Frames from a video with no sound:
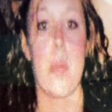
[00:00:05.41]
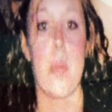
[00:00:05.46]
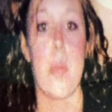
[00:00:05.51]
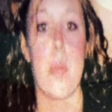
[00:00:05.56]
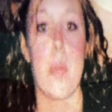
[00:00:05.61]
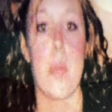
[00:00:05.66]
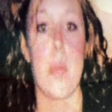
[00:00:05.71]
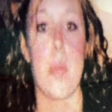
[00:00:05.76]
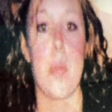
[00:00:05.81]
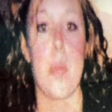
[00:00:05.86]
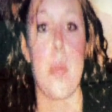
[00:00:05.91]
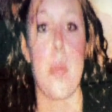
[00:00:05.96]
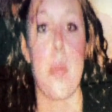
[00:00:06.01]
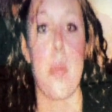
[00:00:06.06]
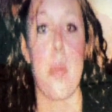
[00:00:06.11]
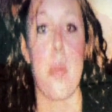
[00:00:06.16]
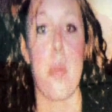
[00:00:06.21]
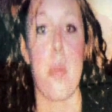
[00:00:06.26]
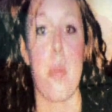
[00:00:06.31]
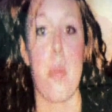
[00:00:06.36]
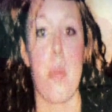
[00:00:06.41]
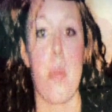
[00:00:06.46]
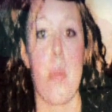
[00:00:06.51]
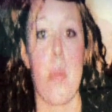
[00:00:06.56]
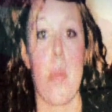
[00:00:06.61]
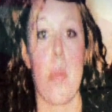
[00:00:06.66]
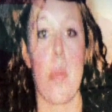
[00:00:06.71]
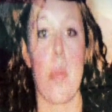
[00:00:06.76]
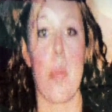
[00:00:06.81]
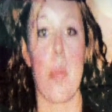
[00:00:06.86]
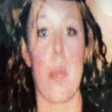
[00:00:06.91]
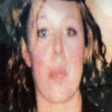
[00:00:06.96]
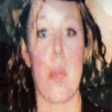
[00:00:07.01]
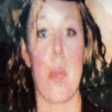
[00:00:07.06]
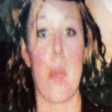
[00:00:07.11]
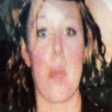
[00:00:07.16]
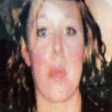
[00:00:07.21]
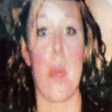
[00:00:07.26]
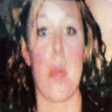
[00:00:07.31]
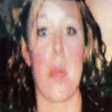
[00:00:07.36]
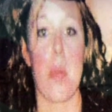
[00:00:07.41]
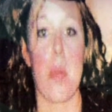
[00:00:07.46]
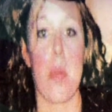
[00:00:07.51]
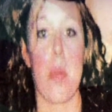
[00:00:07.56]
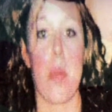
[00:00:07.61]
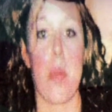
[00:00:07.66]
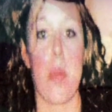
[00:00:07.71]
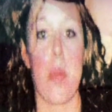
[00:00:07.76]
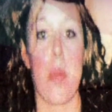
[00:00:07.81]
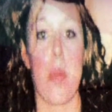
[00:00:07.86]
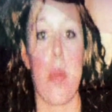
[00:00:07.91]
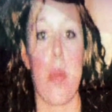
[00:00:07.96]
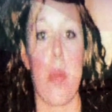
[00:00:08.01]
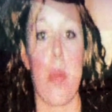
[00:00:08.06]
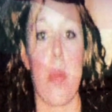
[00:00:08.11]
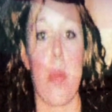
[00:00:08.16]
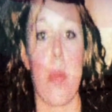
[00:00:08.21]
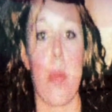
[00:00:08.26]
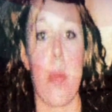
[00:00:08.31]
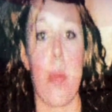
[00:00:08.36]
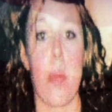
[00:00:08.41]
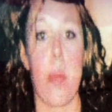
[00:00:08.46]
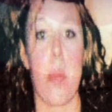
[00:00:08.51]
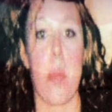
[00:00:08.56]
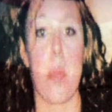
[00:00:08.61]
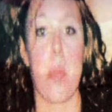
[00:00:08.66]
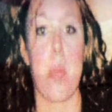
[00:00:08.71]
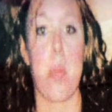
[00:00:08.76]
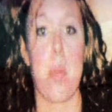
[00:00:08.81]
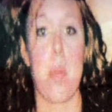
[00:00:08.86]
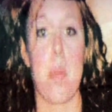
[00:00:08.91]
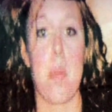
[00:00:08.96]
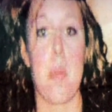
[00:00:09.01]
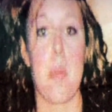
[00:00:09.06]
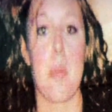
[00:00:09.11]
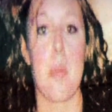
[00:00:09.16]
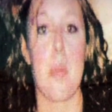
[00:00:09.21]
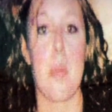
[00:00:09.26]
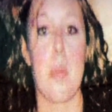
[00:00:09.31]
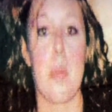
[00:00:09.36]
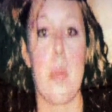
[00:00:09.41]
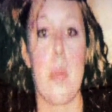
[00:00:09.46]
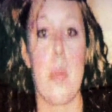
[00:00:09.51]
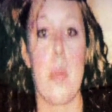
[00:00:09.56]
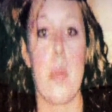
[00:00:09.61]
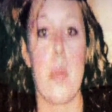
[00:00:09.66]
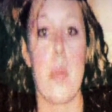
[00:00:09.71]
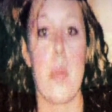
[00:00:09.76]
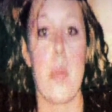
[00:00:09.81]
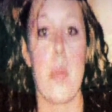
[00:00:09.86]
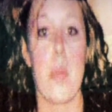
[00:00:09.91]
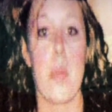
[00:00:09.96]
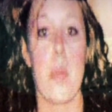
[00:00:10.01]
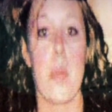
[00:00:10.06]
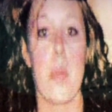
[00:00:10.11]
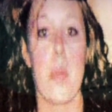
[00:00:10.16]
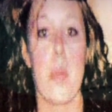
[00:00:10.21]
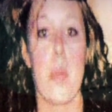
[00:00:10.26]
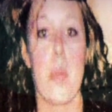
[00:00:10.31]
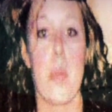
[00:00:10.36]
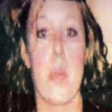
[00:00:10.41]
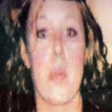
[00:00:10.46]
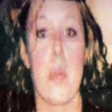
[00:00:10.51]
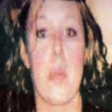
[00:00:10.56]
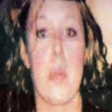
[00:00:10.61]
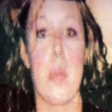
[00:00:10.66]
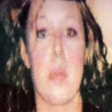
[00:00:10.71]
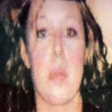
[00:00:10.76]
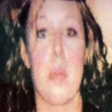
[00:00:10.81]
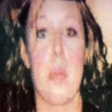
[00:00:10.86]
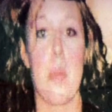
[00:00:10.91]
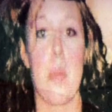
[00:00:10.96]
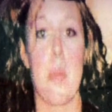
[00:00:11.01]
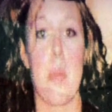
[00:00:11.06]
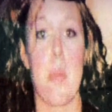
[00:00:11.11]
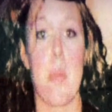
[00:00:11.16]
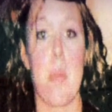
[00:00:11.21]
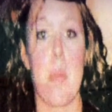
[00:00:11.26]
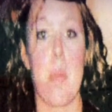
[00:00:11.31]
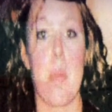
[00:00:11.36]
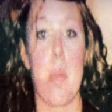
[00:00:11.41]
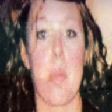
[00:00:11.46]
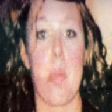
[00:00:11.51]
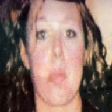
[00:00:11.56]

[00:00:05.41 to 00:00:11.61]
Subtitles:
This person isn't speaking.